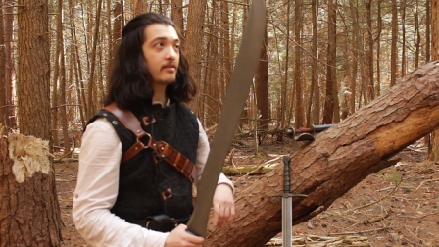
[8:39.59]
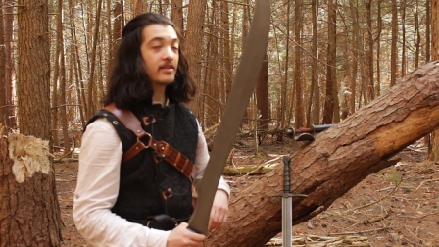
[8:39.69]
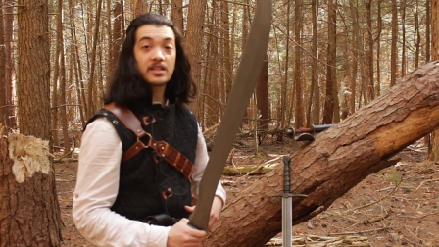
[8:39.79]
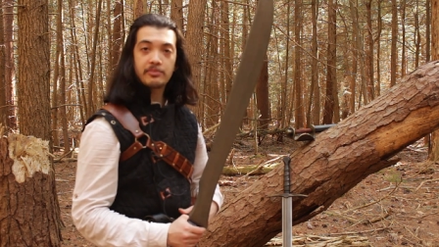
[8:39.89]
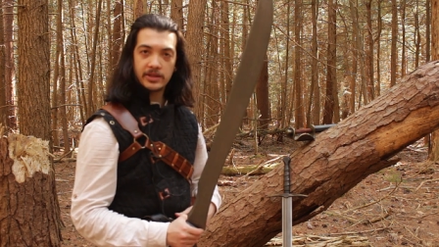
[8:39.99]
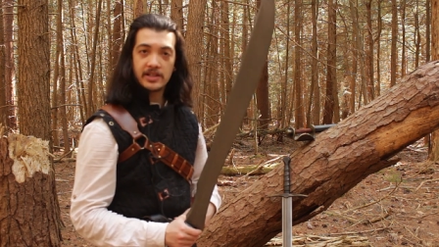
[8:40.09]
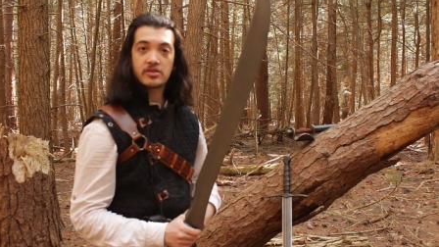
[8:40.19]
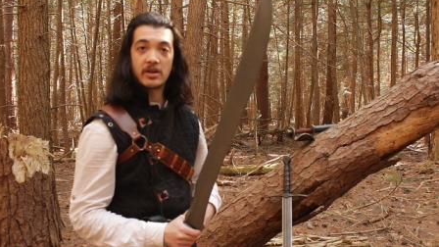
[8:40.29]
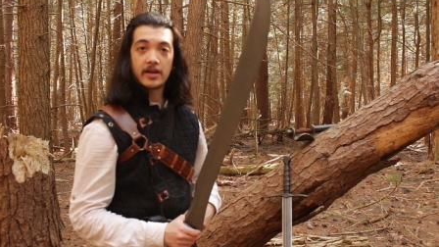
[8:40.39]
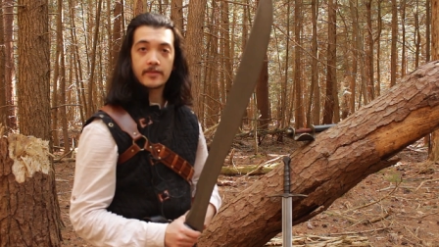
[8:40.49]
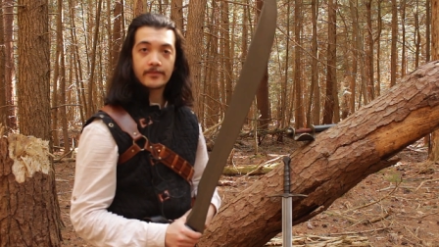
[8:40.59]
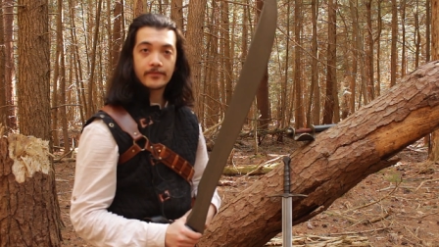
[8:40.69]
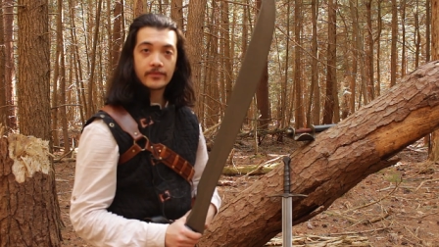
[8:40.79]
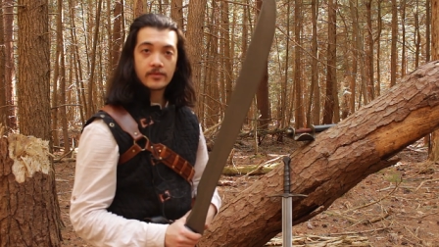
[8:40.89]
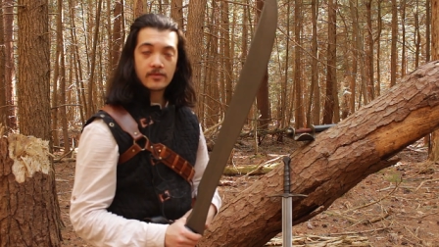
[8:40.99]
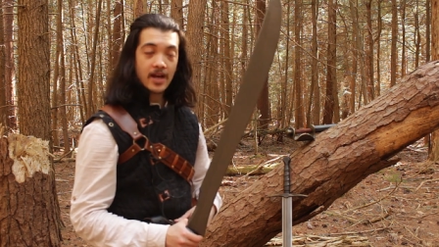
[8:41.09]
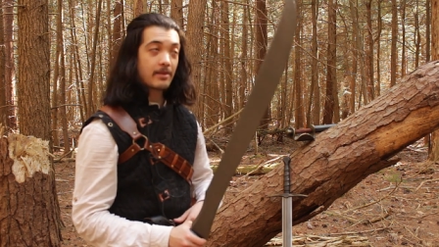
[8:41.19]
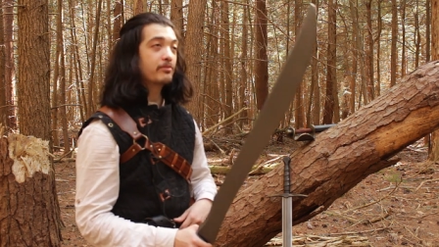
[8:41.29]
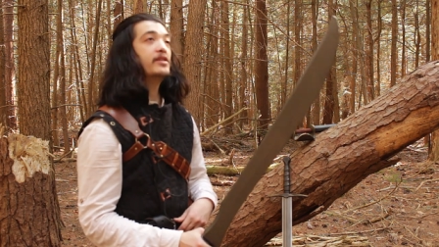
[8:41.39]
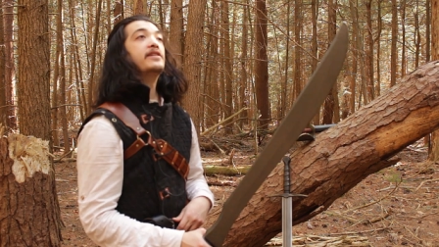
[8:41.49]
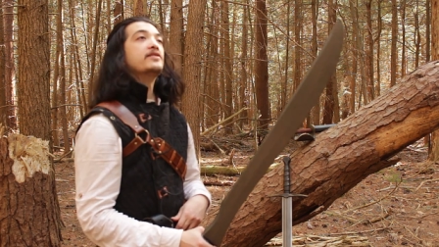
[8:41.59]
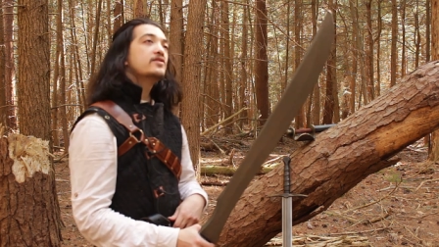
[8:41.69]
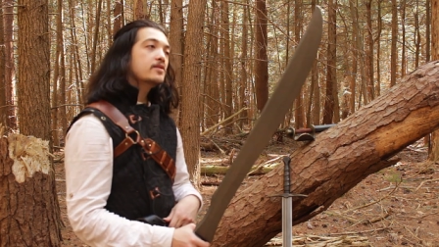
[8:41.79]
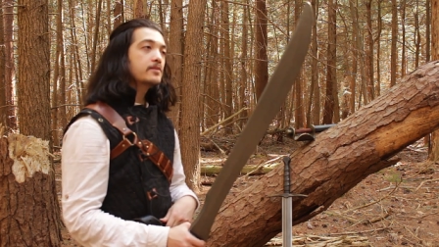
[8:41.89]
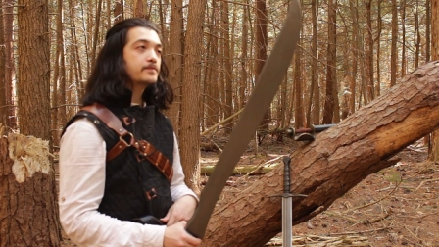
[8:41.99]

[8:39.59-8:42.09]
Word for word: these please me. I am pleased.